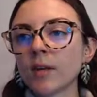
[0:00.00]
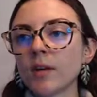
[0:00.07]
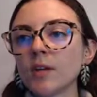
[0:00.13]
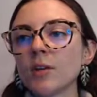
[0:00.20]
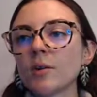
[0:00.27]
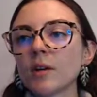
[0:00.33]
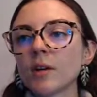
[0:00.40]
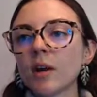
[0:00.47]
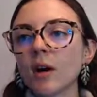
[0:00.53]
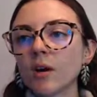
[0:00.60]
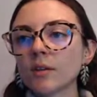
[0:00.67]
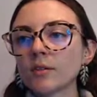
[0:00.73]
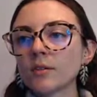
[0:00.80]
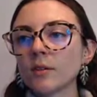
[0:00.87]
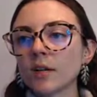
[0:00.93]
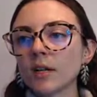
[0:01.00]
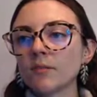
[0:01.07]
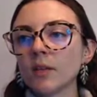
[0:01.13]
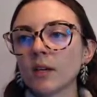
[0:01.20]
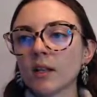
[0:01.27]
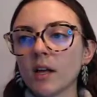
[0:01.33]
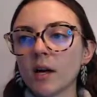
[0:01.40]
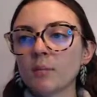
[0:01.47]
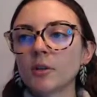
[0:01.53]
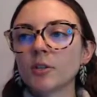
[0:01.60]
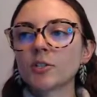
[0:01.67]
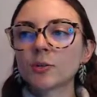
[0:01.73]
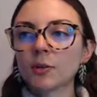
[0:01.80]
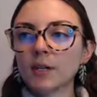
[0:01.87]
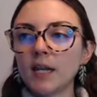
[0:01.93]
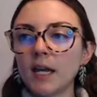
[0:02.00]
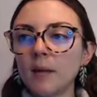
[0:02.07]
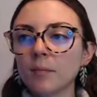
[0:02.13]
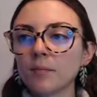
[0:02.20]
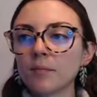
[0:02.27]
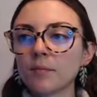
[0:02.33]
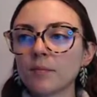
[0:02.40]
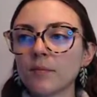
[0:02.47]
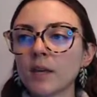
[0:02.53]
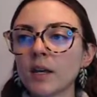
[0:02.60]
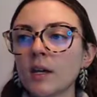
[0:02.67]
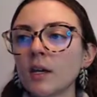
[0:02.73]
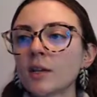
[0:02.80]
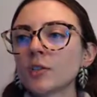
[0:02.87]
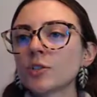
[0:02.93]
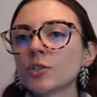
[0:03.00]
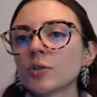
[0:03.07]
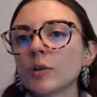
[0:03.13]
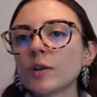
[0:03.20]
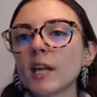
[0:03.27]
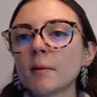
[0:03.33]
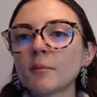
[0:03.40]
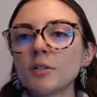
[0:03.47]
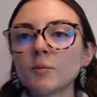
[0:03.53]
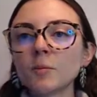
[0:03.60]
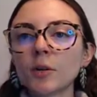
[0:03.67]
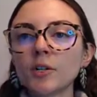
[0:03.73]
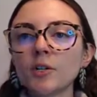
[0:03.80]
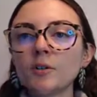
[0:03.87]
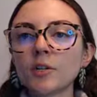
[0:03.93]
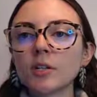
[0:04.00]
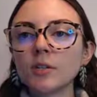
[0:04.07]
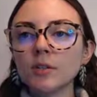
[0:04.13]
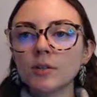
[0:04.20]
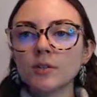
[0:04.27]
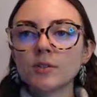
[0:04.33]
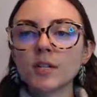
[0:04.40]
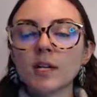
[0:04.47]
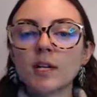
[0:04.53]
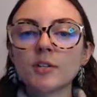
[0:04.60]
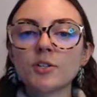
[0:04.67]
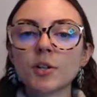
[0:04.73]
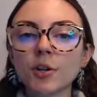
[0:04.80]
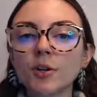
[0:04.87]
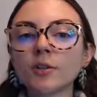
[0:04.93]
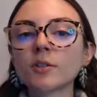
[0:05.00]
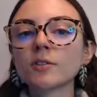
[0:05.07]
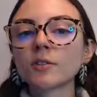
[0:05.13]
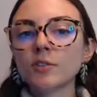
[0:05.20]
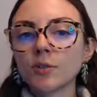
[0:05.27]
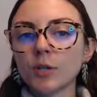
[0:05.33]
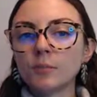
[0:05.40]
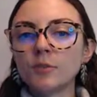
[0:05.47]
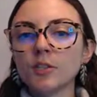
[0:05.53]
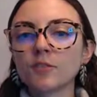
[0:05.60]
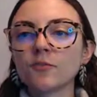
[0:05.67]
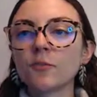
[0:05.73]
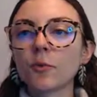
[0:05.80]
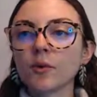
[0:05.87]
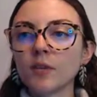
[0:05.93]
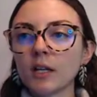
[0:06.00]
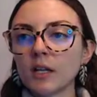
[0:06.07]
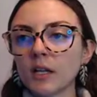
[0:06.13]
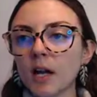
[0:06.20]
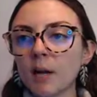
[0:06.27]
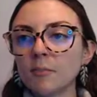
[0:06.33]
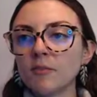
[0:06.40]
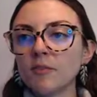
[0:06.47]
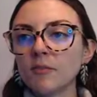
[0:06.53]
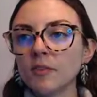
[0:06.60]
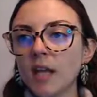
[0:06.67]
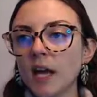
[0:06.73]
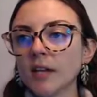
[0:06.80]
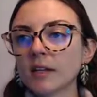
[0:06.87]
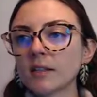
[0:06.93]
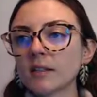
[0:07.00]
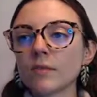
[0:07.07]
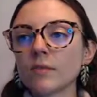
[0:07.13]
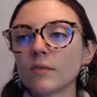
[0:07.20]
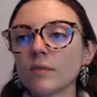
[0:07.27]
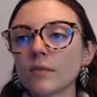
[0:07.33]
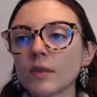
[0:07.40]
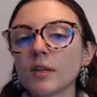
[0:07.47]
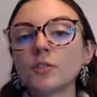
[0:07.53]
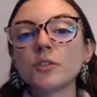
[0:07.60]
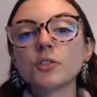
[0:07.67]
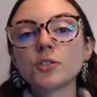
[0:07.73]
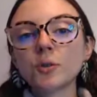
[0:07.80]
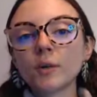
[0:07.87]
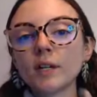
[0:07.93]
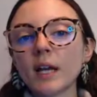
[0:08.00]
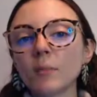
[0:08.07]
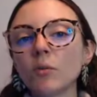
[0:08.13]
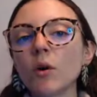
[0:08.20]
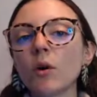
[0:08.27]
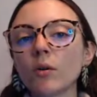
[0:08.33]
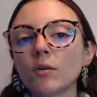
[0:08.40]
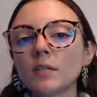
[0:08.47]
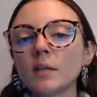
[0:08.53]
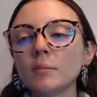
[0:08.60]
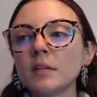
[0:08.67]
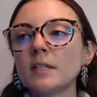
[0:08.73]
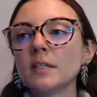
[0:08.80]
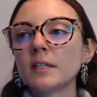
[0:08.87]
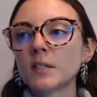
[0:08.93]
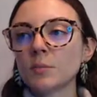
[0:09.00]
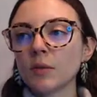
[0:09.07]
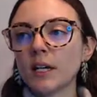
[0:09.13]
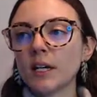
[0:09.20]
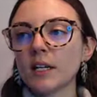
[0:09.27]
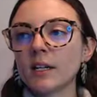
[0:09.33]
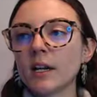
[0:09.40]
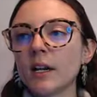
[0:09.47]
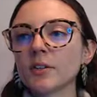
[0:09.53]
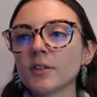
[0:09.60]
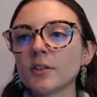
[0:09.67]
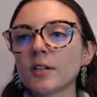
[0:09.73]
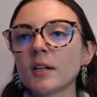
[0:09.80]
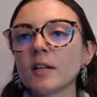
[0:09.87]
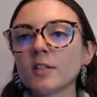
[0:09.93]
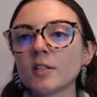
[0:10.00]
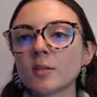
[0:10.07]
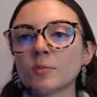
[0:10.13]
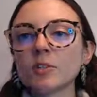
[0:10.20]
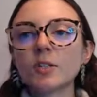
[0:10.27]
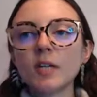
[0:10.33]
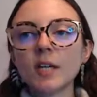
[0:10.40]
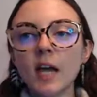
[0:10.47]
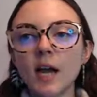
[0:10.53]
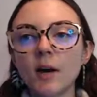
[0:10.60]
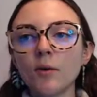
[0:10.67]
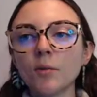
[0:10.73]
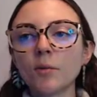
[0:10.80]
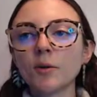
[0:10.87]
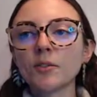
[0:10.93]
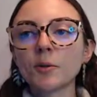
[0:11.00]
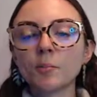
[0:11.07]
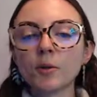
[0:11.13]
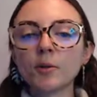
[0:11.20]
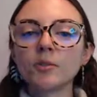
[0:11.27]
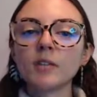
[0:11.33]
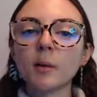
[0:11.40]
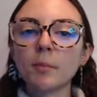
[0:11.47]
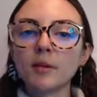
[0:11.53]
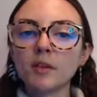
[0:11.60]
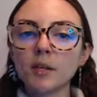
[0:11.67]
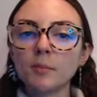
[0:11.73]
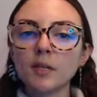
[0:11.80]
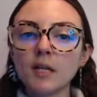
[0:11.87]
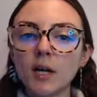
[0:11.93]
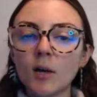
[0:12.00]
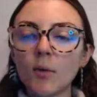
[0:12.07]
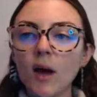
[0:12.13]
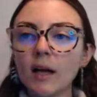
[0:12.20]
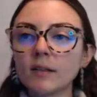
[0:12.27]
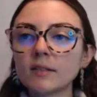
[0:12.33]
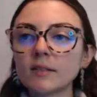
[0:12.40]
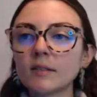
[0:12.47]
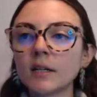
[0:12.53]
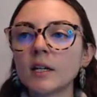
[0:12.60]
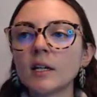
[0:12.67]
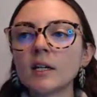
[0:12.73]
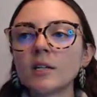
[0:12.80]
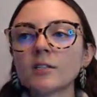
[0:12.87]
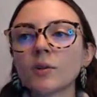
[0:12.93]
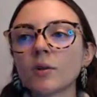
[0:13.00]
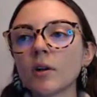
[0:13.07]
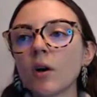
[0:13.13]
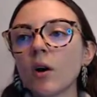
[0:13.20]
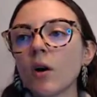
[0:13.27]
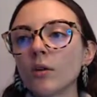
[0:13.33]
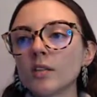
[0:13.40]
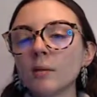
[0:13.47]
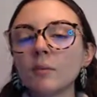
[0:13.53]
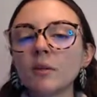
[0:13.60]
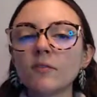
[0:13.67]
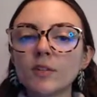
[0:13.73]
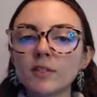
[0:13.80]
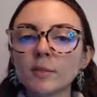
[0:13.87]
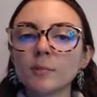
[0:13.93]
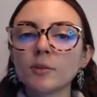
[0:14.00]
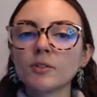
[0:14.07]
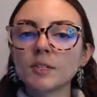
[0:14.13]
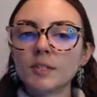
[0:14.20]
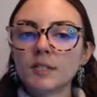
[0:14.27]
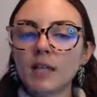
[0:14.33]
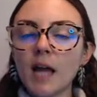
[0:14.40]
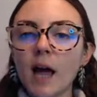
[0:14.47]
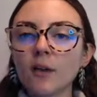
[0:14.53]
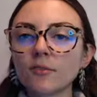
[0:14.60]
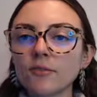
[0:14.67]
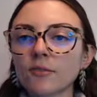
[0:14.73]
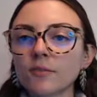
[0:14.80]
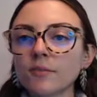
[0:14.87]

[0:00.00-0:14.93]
You can also give the club a short name. The short name is where you can use an internal description for the club if you'd like. The short name will only be displayed under the customer's account when they're pulled up in the POS, so it'll only be visible to staff.